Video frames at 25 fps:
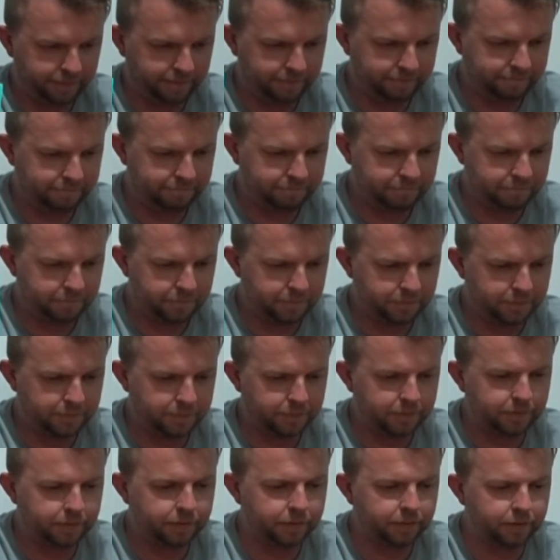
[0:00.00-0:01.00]

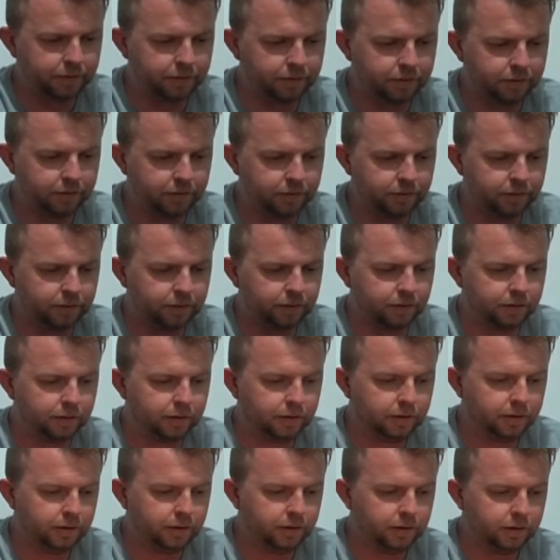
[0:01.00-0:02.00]

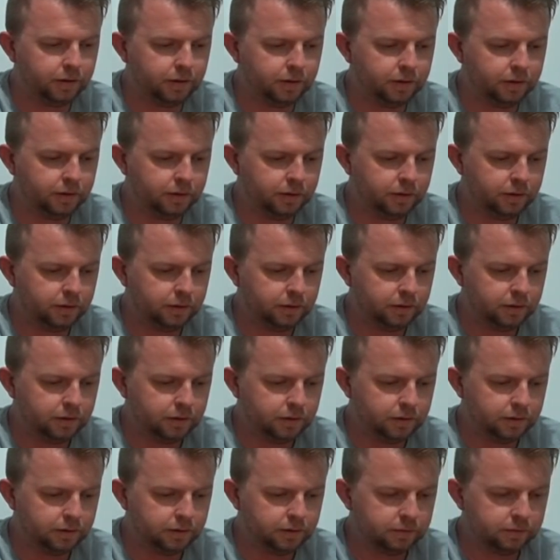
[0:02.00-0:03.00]

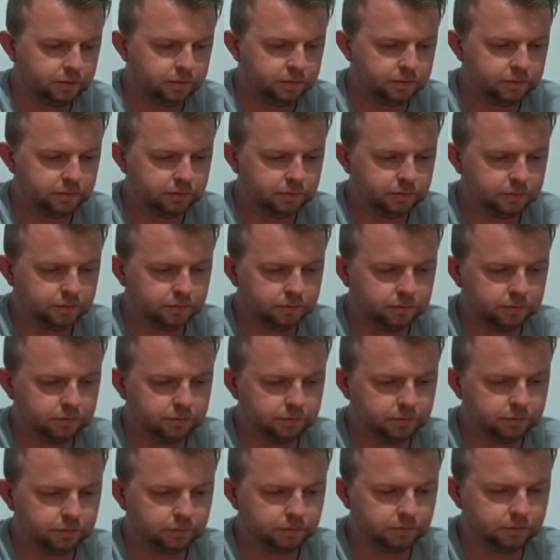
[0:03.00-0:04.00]

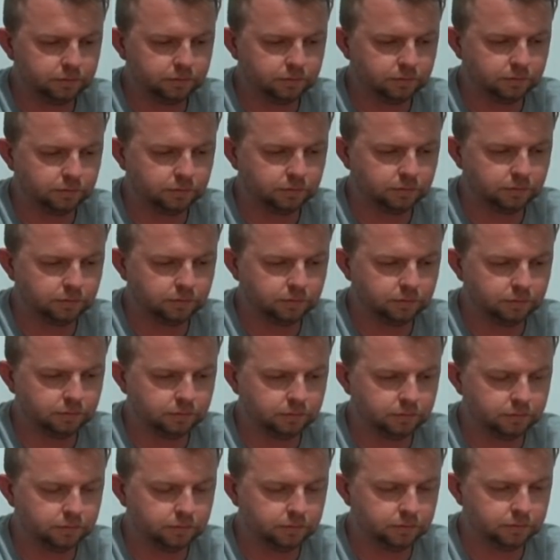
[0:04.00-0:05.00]

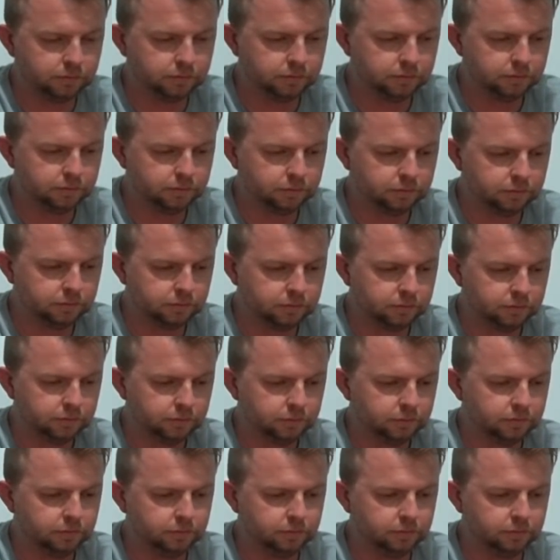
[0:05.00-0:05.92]
The person shown says nothing.